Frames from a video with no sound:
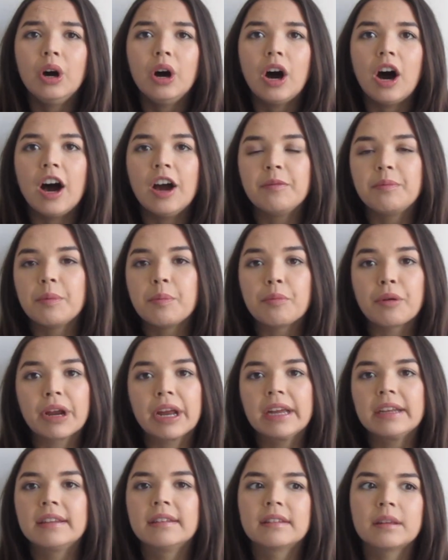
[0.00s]
I've been
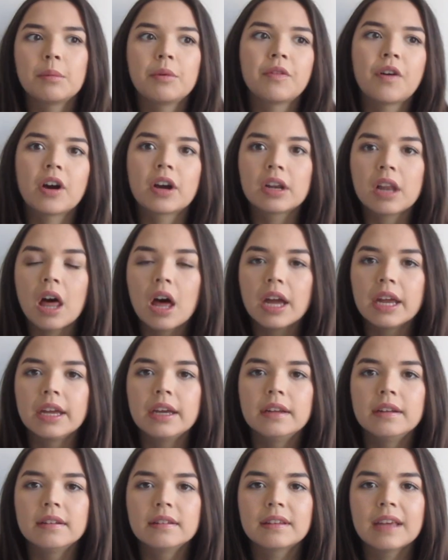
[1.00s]
bringing to some of our
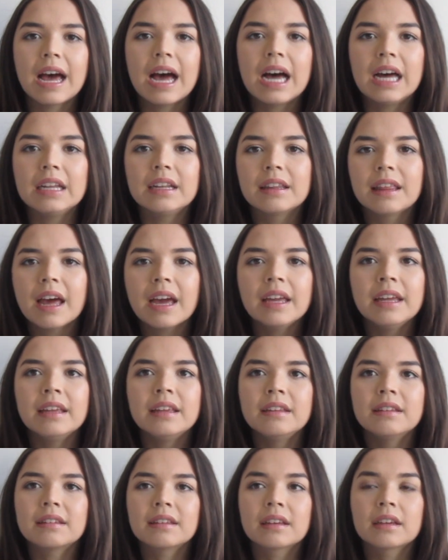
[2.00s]
clients, and that
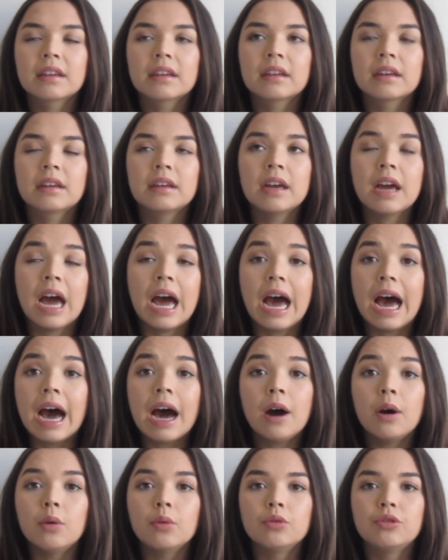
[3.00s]
is
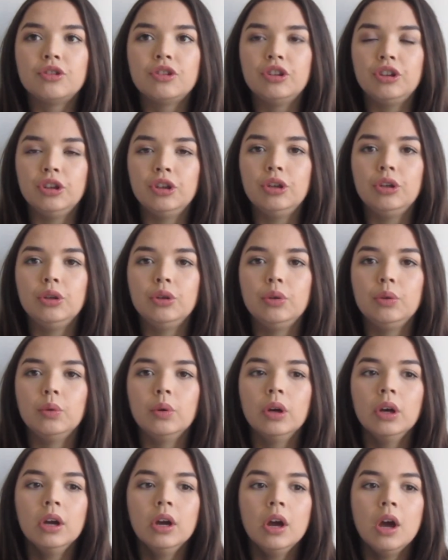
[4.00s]
how
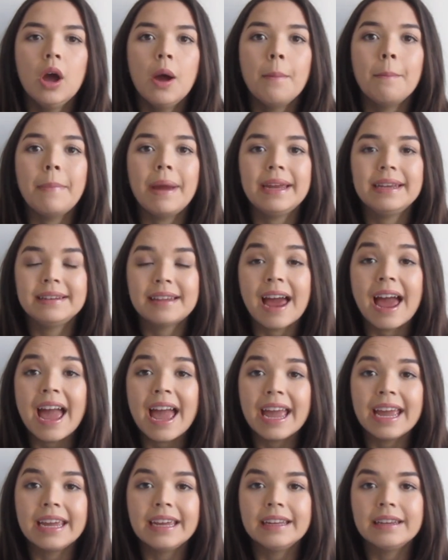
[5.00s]
to
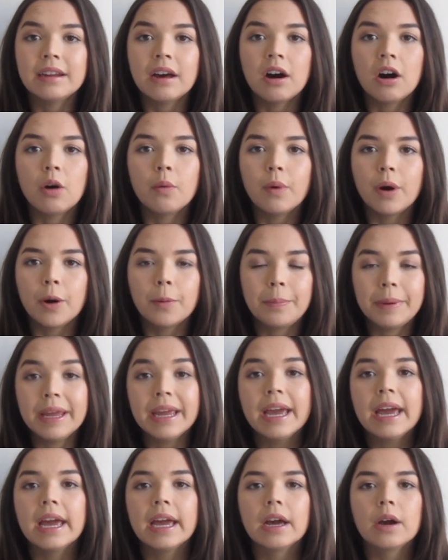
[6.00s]
maintain our
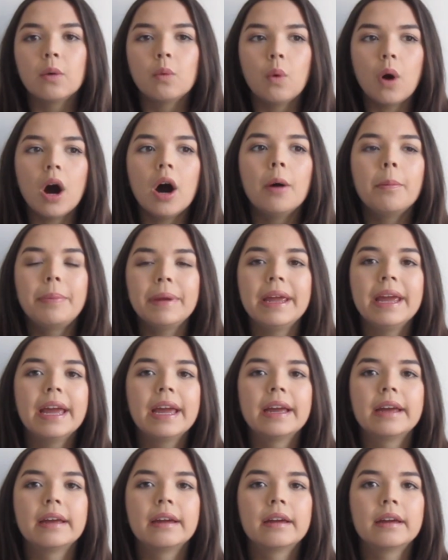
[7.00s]
well-being while
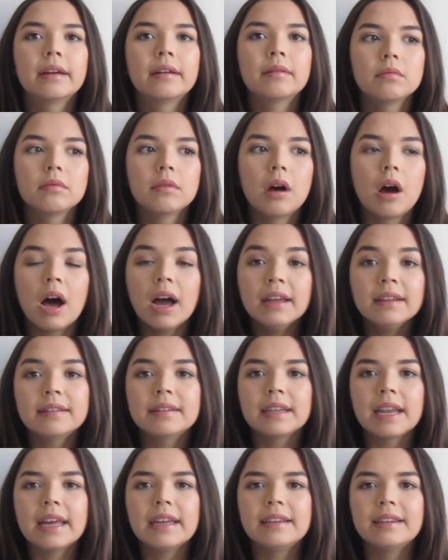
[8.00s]
being
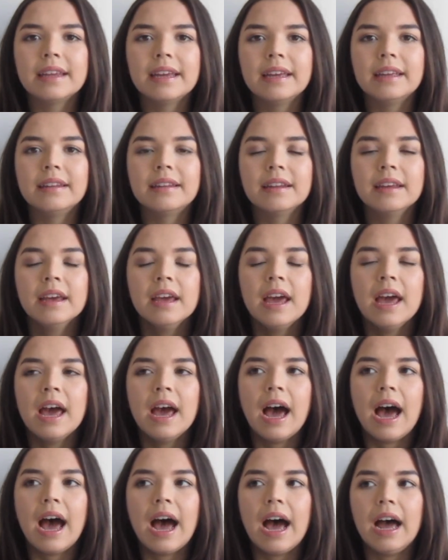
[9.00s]
isolated.
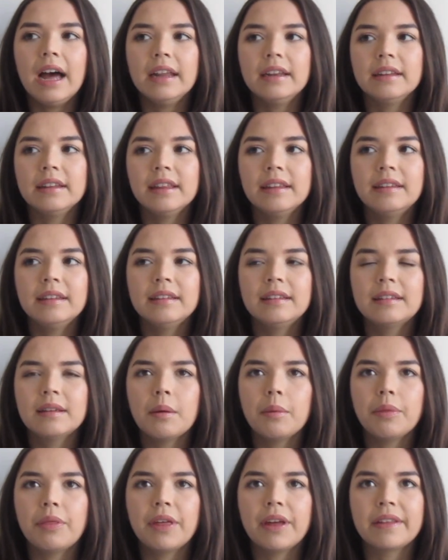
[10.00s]
And this is
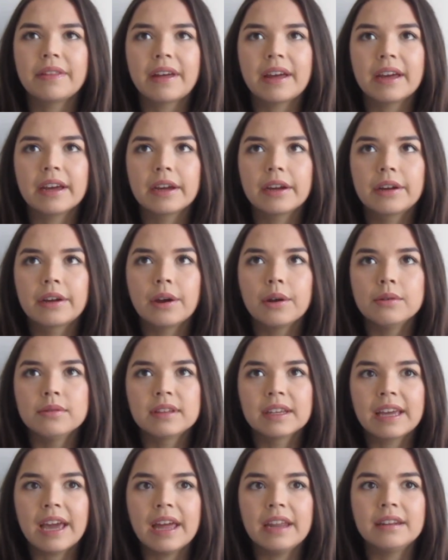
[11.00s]
something that
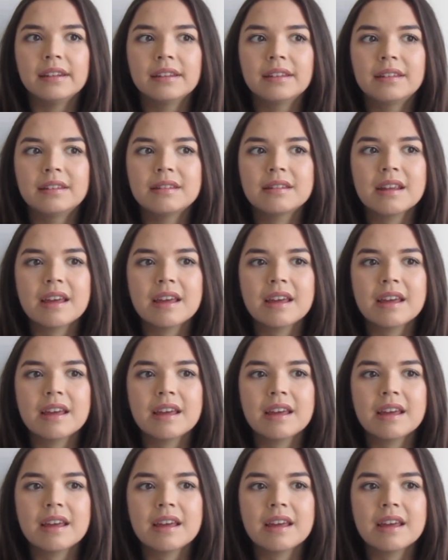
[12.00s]
goes against